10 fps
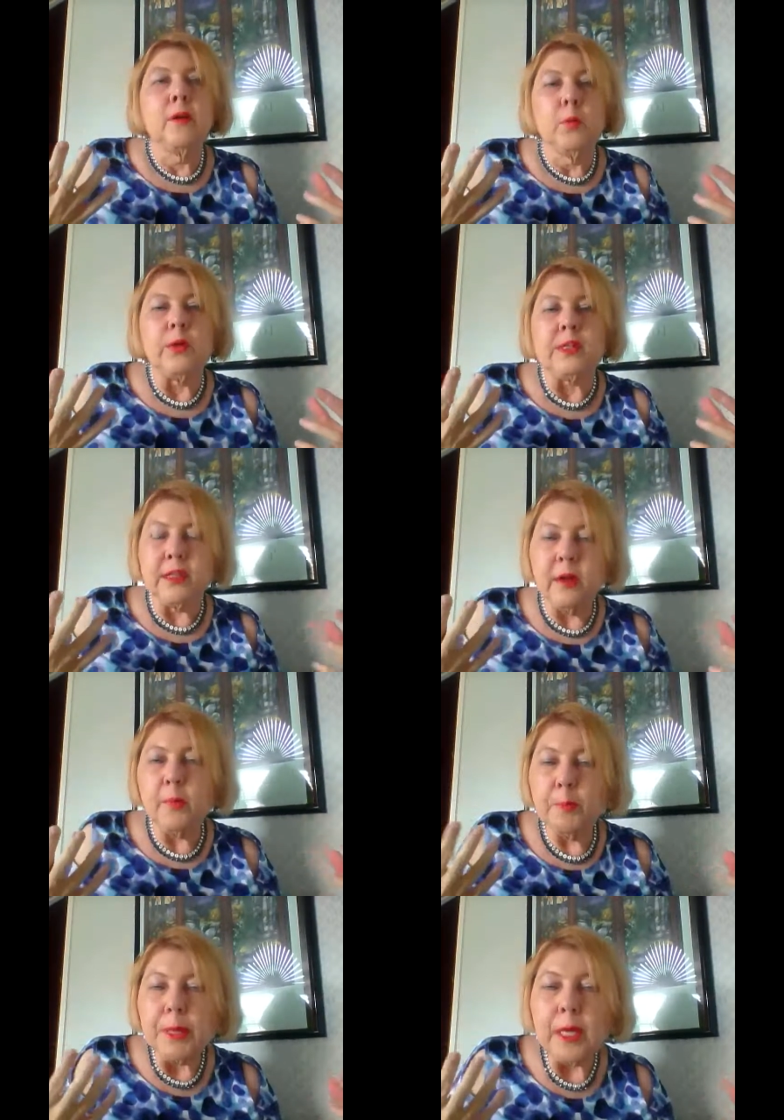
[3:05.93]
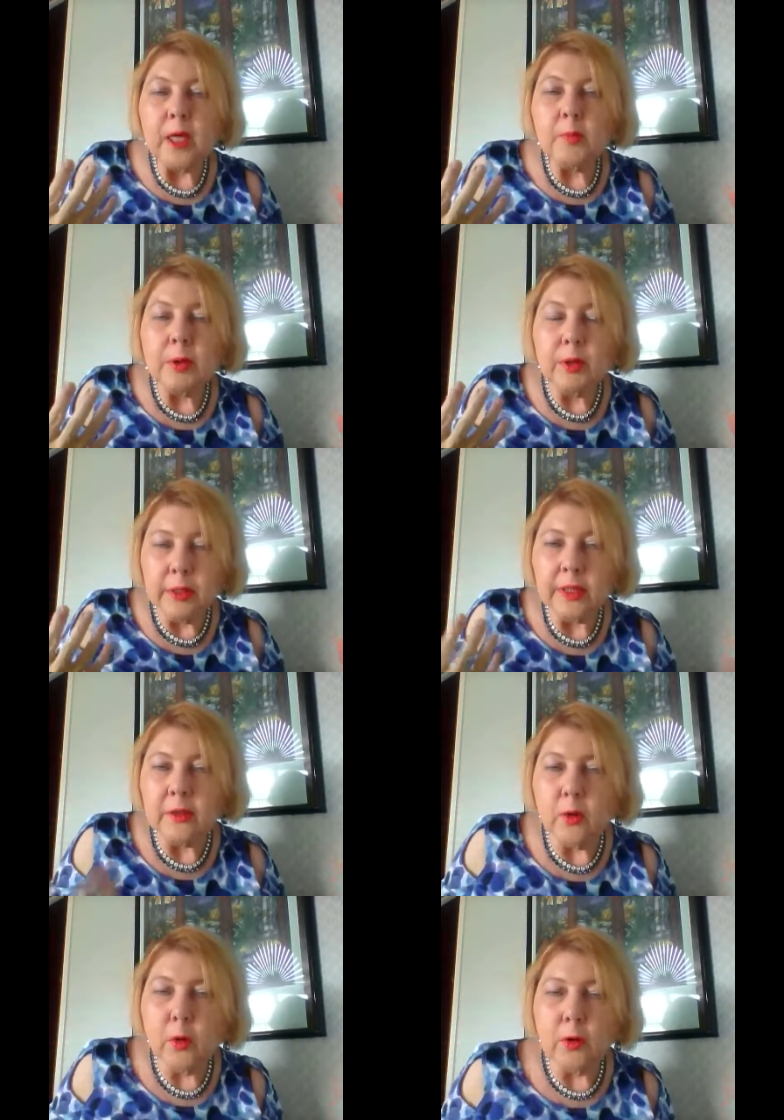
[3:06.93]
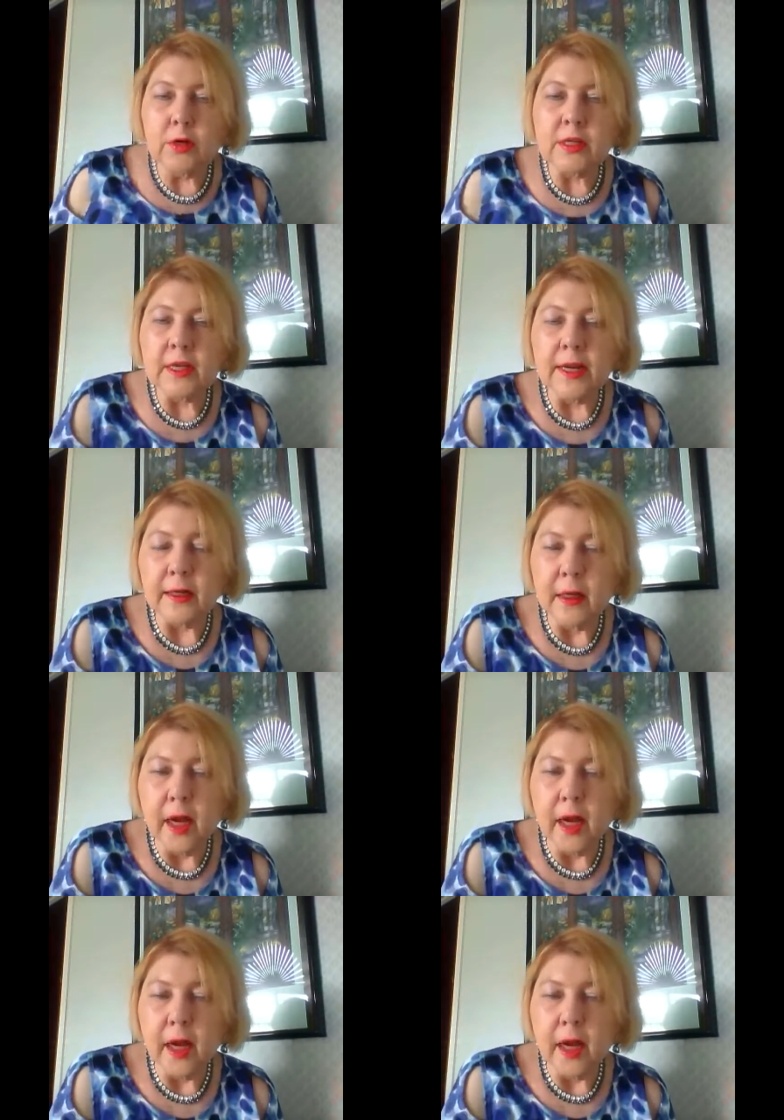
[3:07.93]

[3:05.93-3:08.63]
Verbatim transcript: what some people in the course said.